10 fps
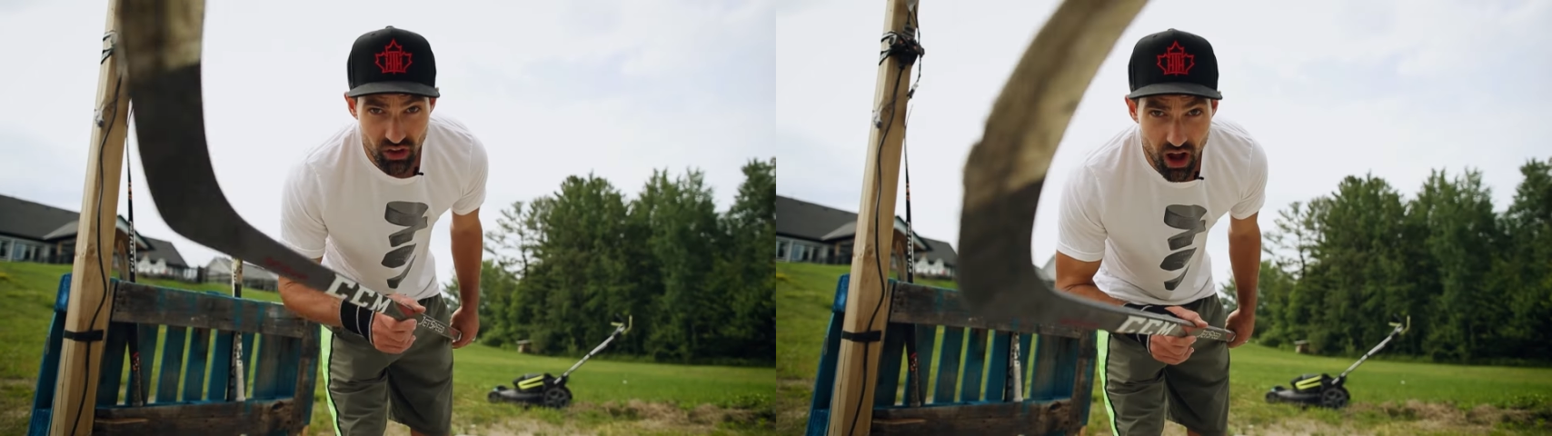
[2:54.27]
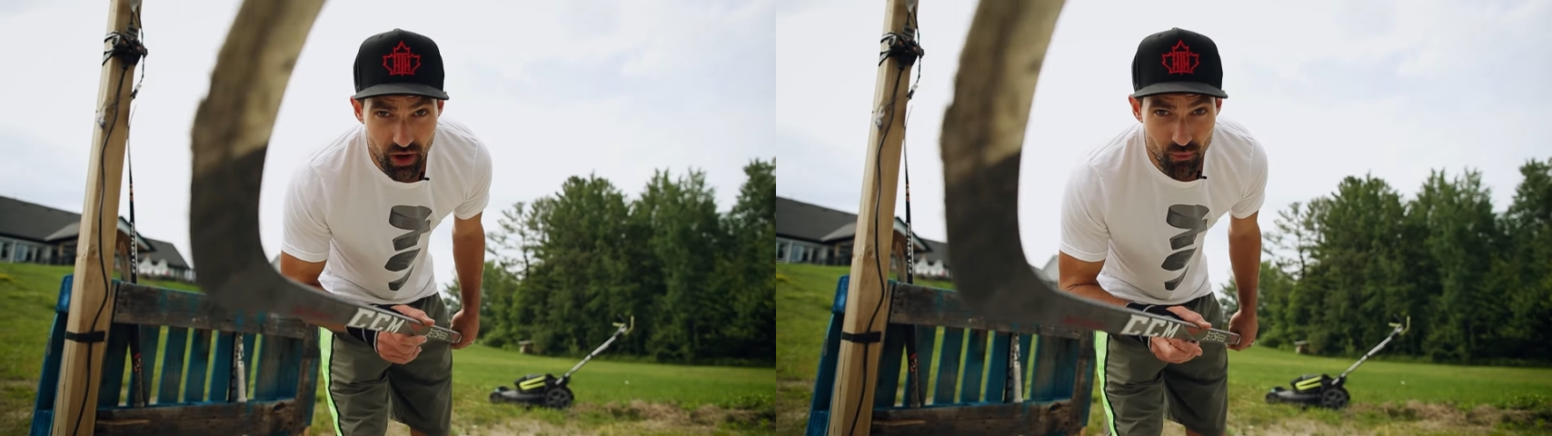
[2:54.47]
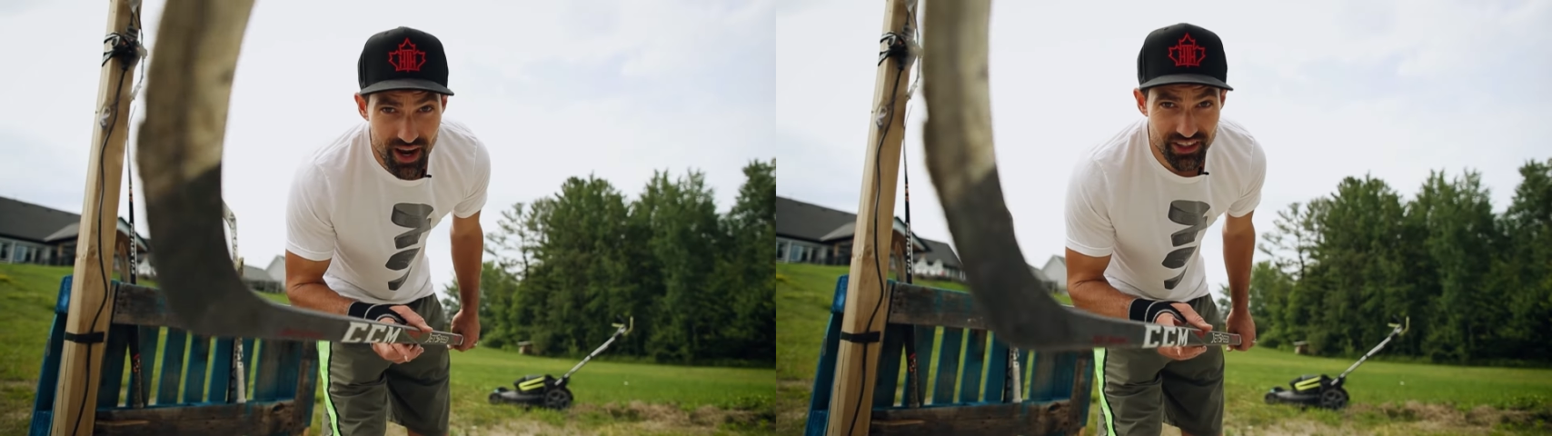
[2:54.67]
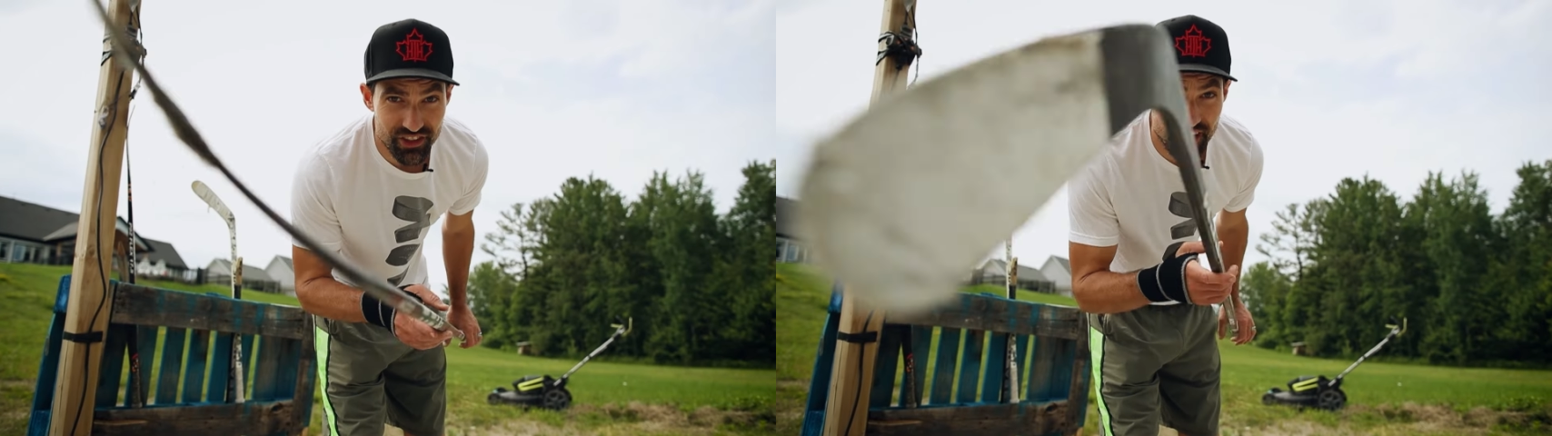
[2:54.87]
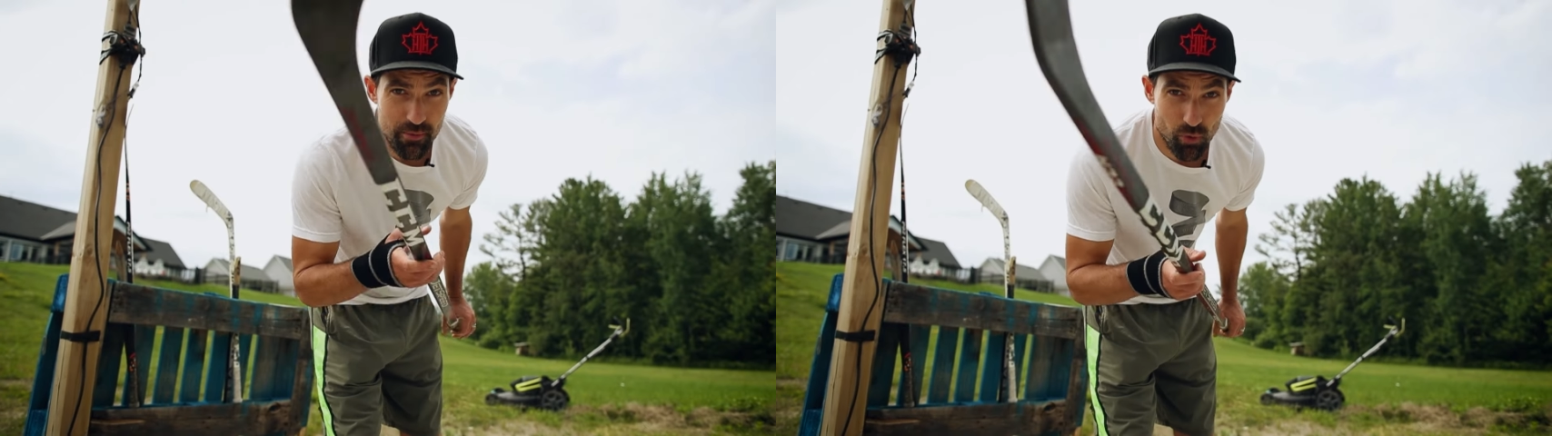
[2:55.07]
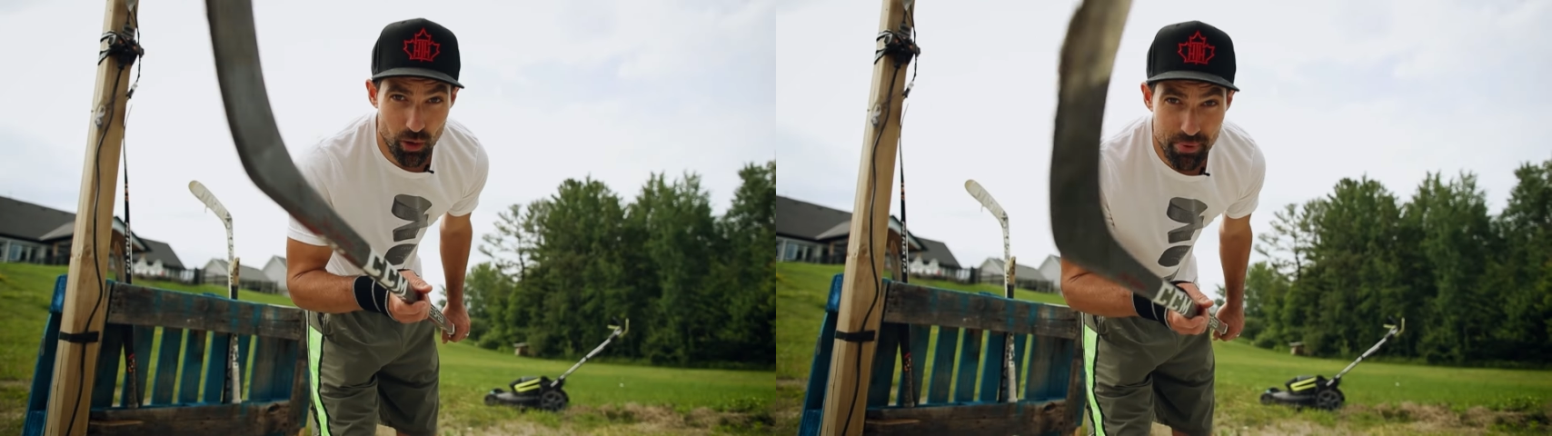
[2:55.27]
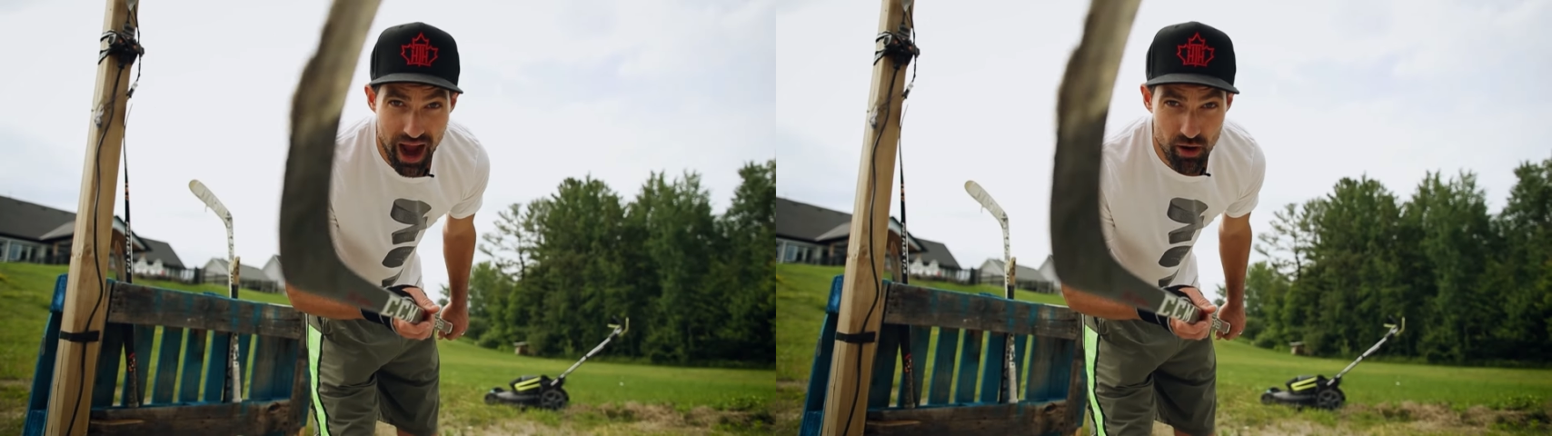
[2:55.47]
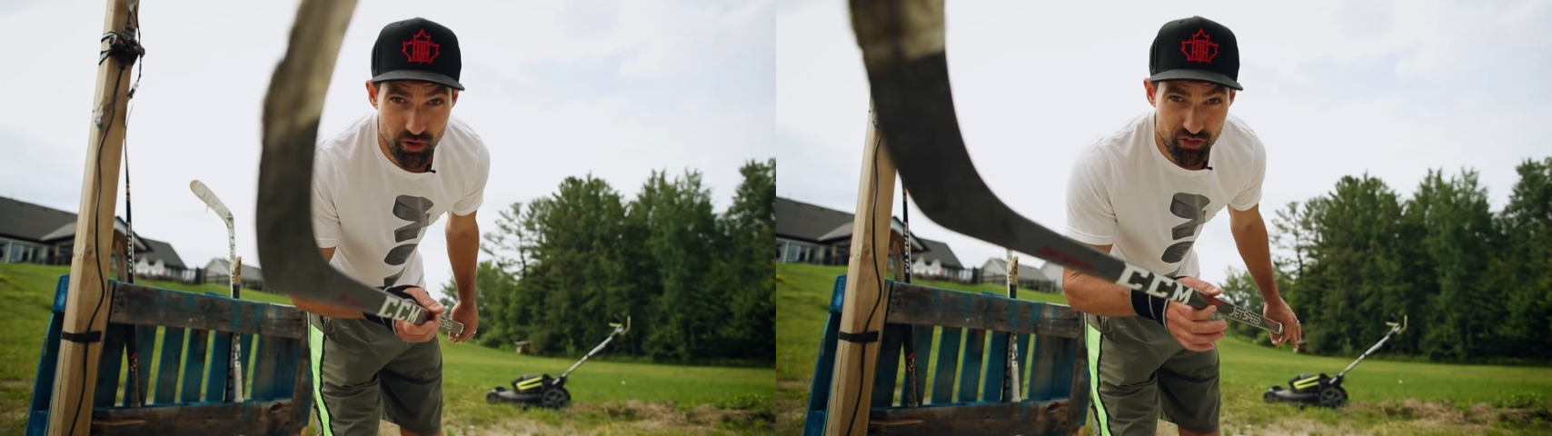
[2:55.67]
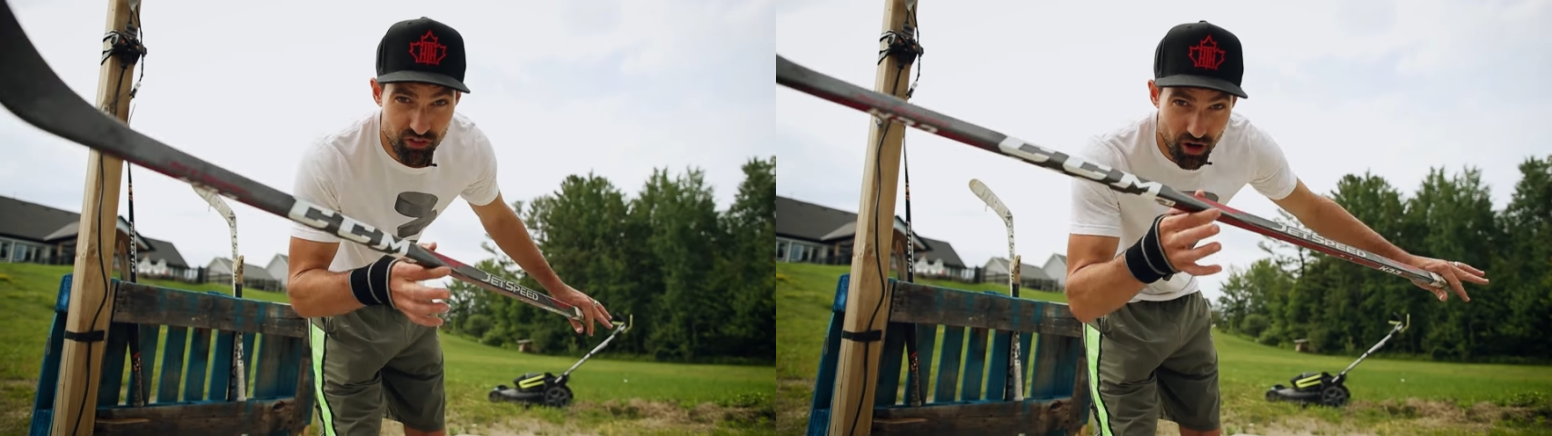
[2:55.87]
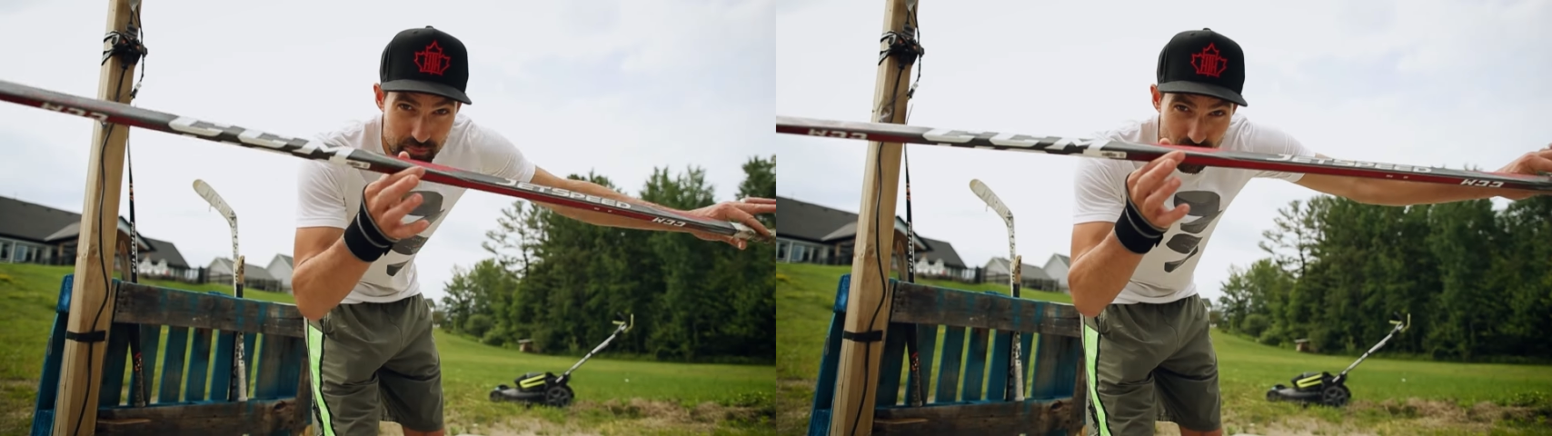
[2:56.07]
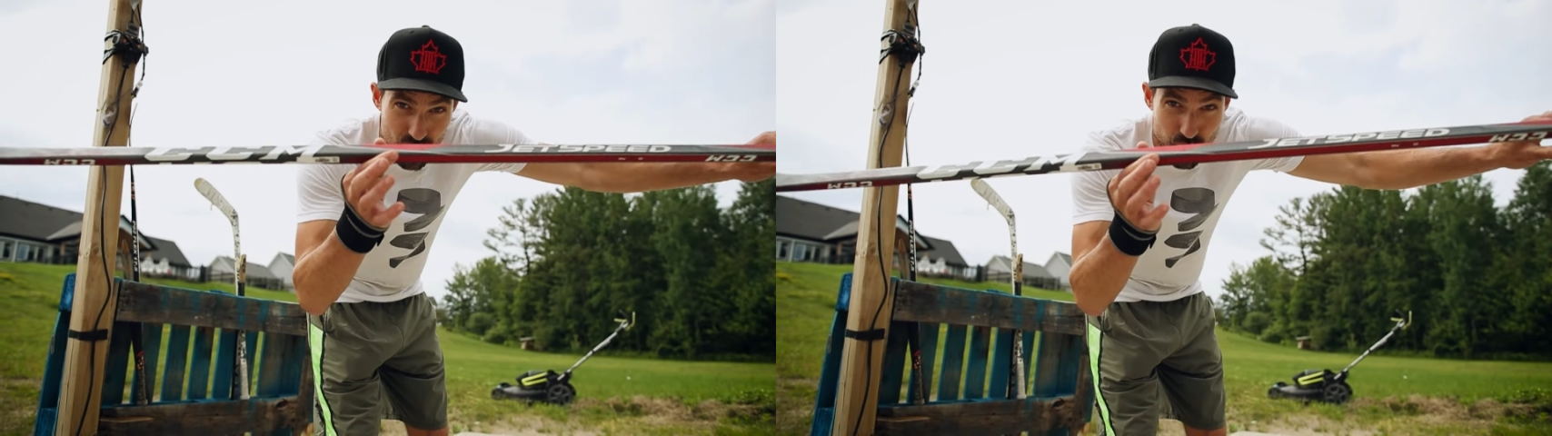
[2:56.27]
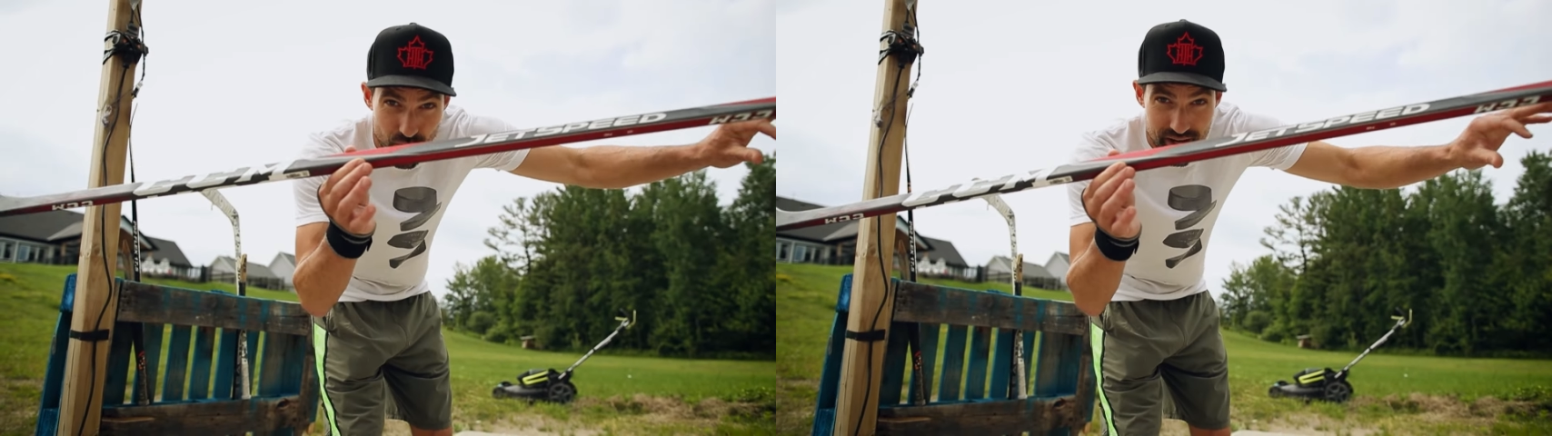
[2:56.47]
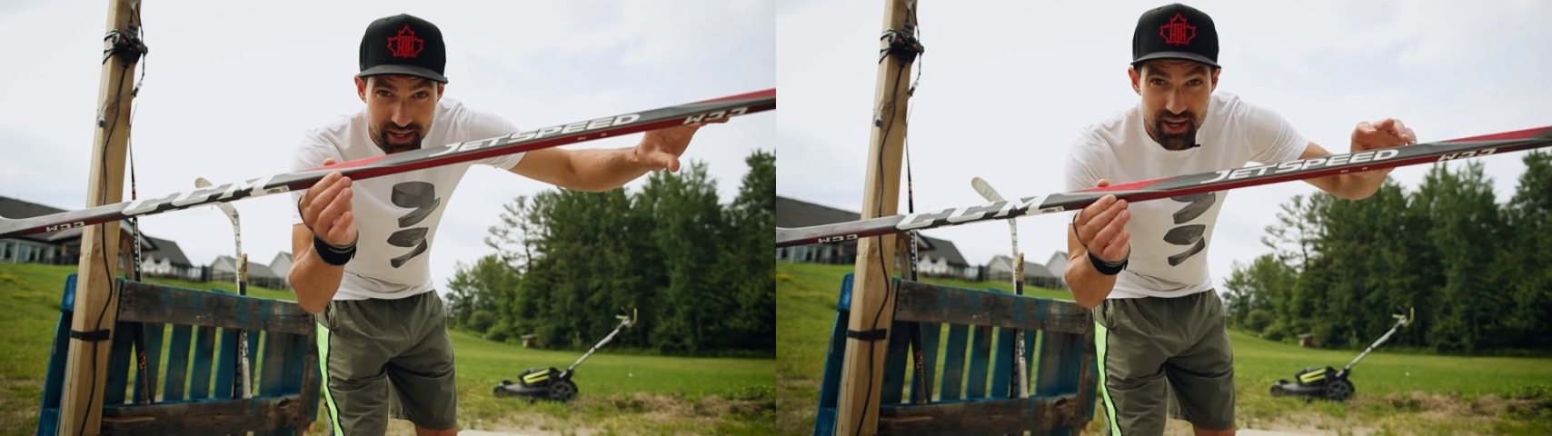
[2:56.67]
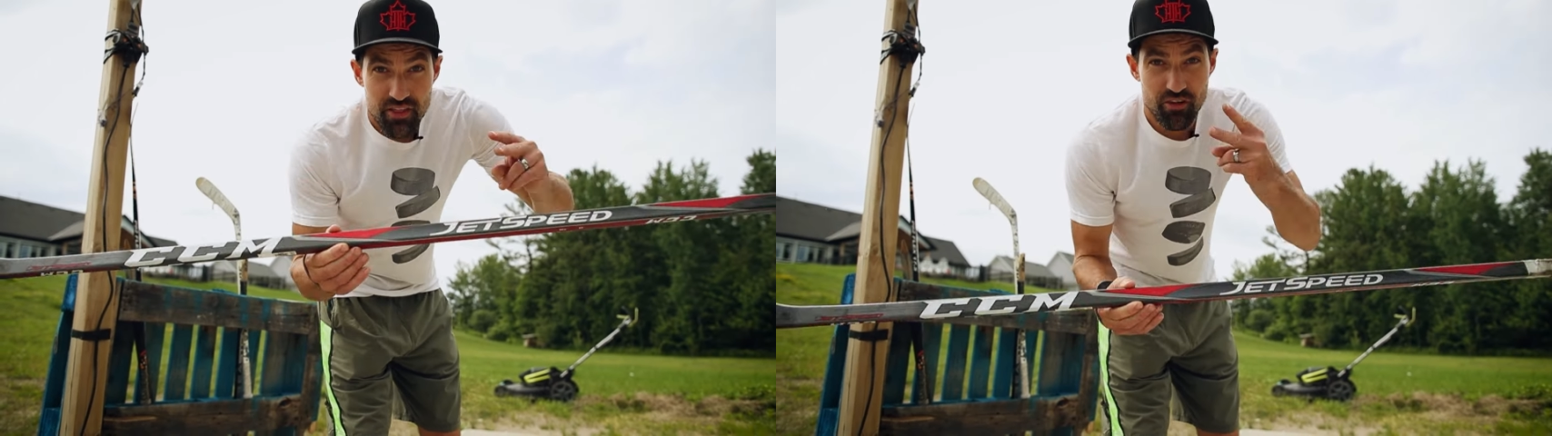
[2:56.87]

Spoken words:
a lot of ways you can get more power from your twig.